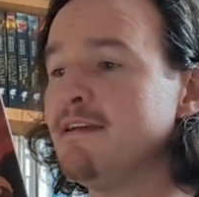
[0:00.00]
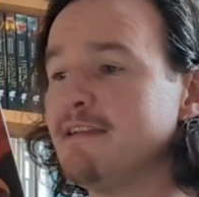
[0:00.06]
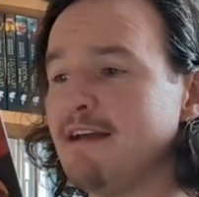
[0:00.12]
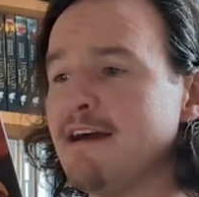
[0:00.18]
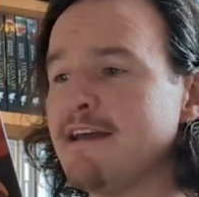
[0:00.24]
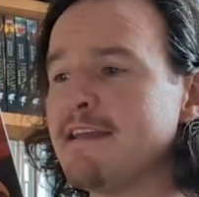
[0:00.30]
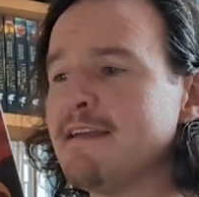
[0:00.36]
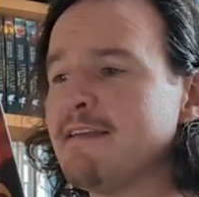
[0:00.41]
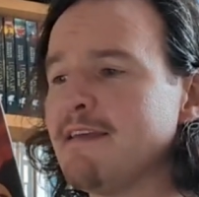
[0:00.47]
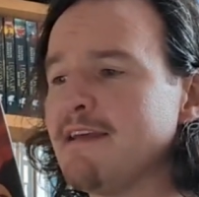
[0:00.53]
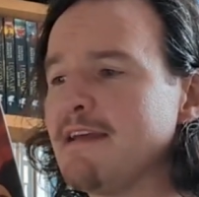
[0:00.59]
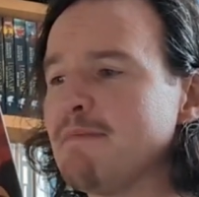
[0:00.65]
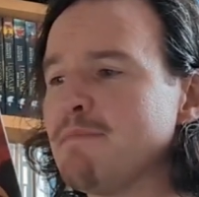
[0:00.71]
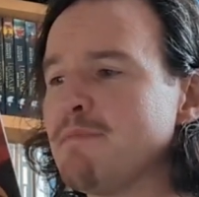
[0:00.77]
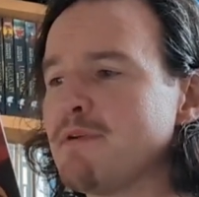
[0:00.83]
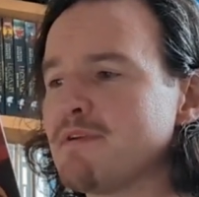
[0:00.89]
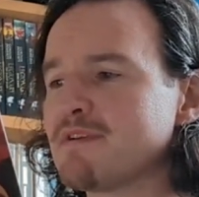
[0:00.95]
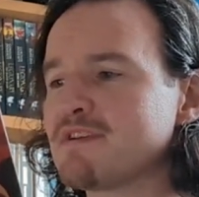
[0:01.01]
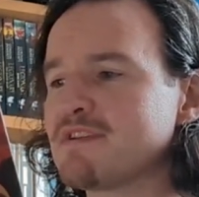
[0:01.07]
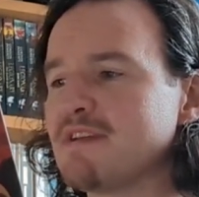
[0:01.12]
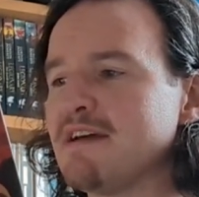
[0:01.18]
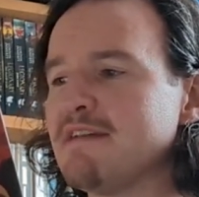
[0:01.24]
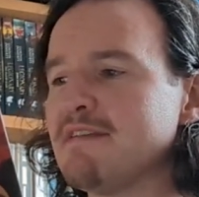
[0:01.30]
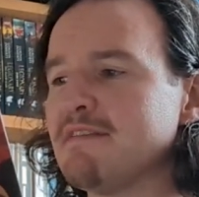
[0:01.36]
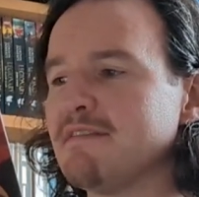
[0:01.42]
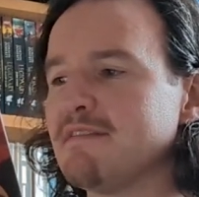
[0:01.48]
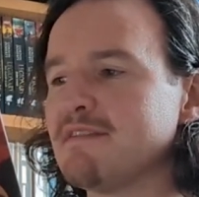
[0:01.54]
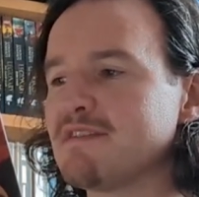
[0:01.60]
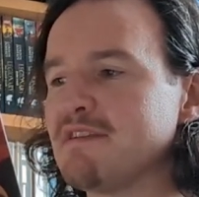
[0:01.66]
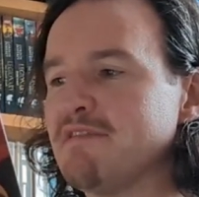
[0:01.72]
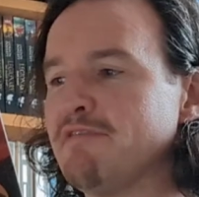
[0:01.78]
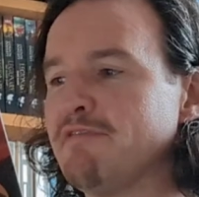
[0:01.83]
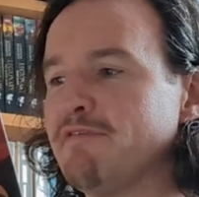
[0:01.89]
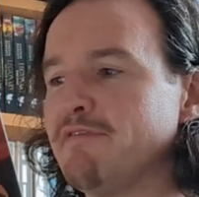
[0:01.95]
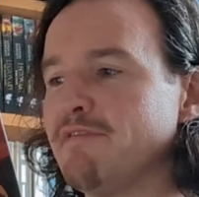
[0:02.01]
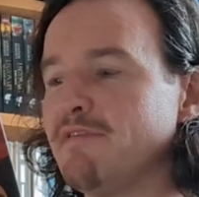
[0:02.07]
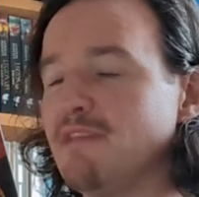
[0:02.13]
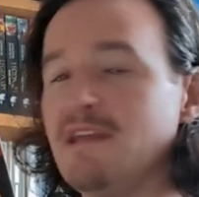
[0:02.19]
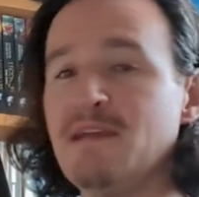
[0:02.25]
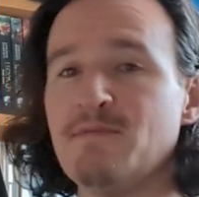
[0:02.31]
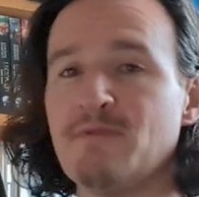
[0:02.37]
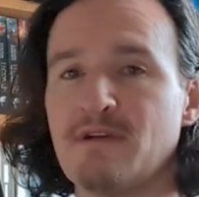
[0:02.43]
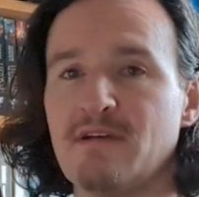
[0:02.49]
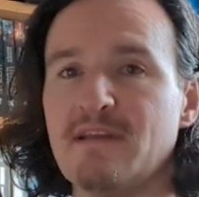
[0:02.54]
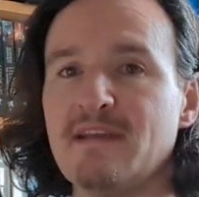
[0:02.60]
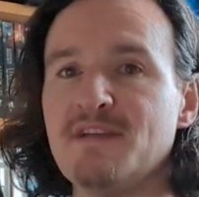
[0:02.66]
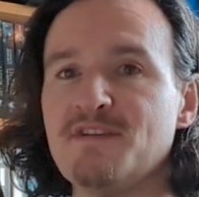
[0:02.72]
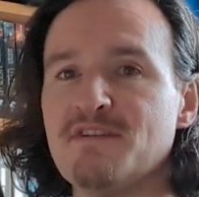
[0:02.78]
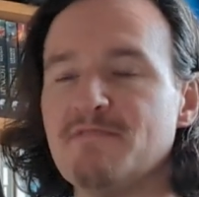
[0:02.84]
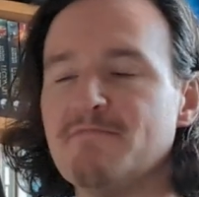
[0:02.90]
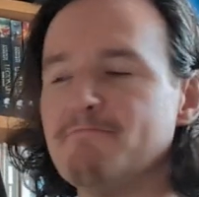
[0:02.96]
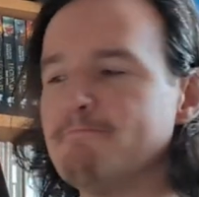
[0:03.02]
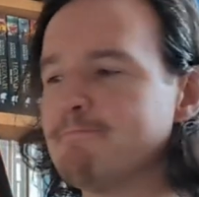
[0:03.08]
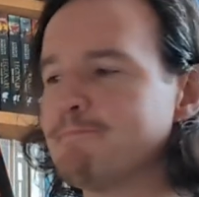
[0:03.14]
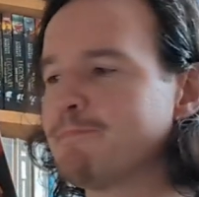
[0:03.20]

carrying the Emperor's standard as if they were a legion.